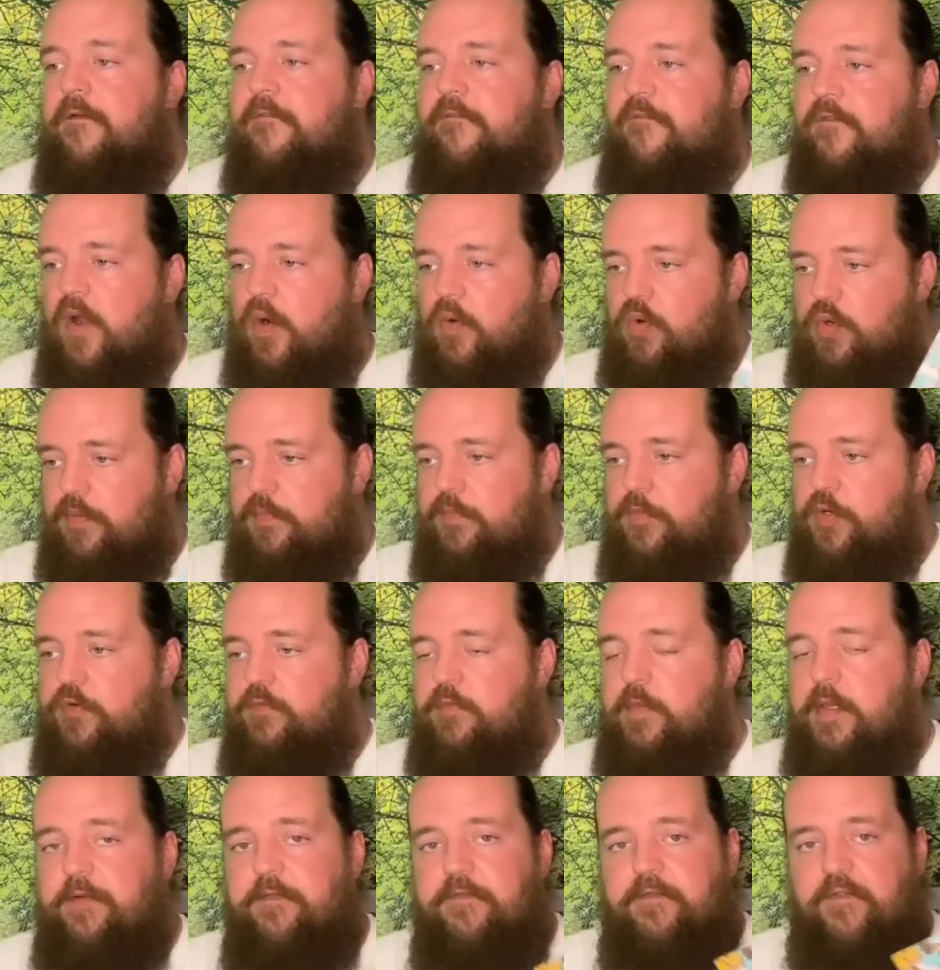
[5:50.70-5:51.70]
forward
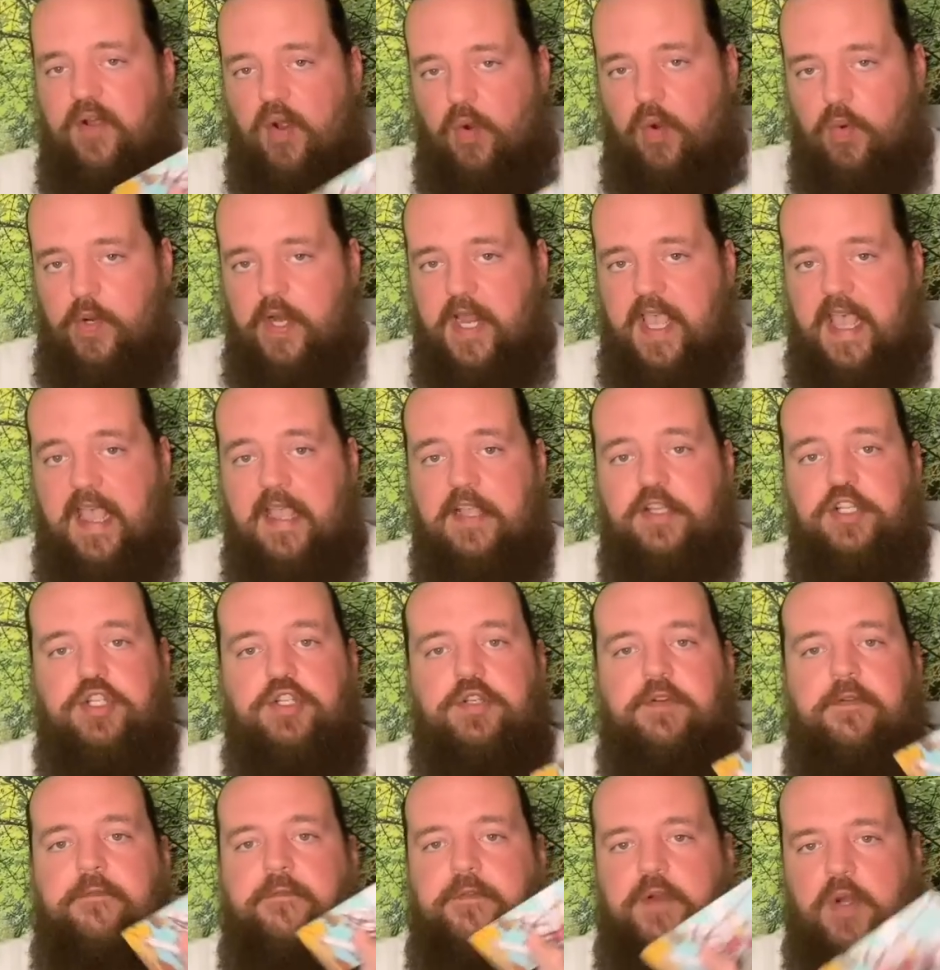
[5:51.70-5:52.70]
movement, forward
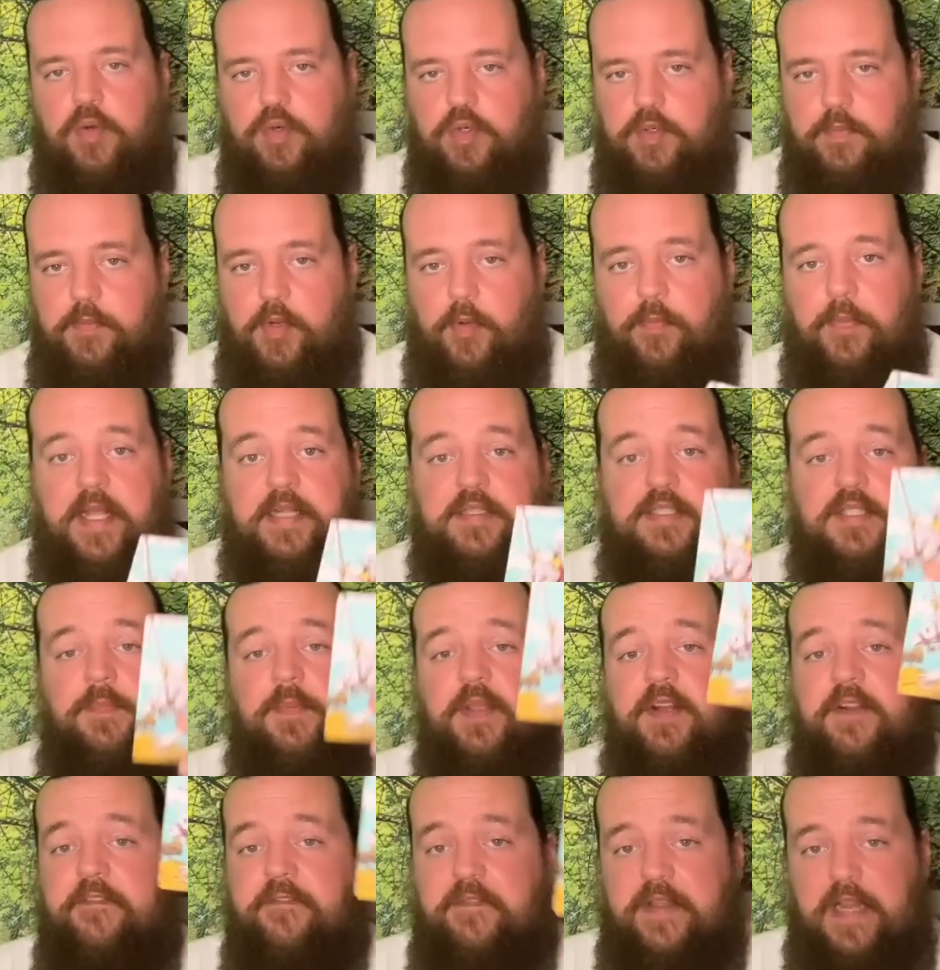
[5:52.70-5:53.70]
action, forward momentum
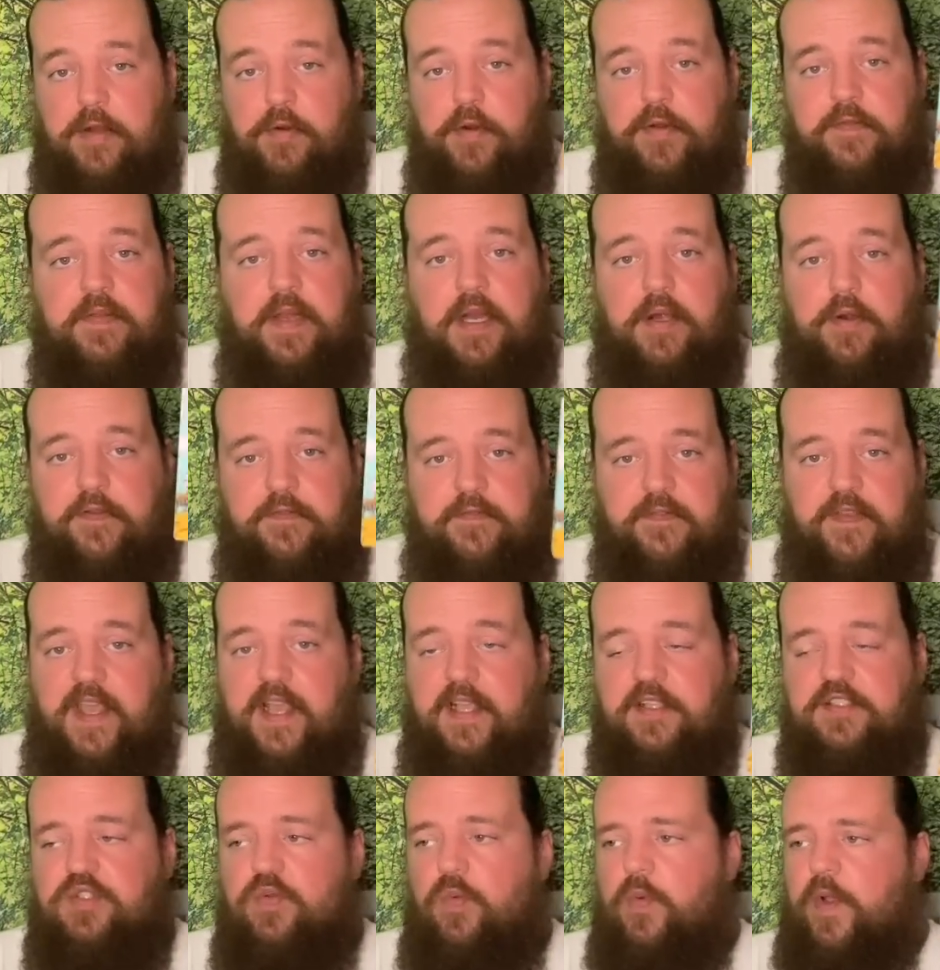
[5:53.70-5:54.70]
in a very, very
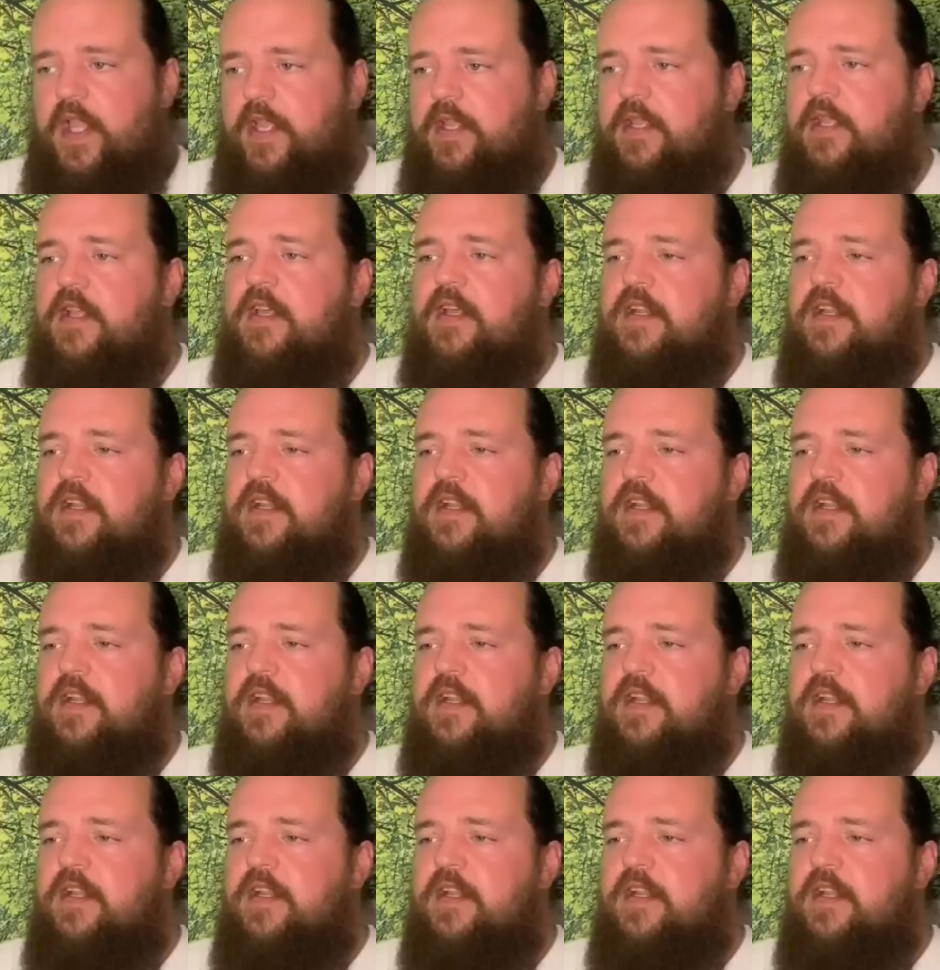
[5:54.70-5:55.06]
fast way.